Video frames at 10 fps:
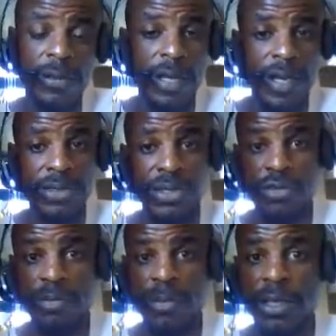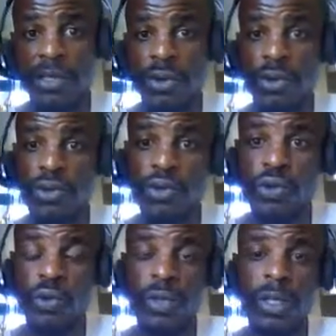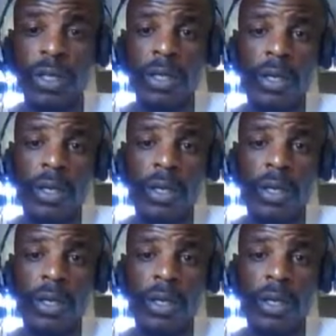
But that's just me, yours truly.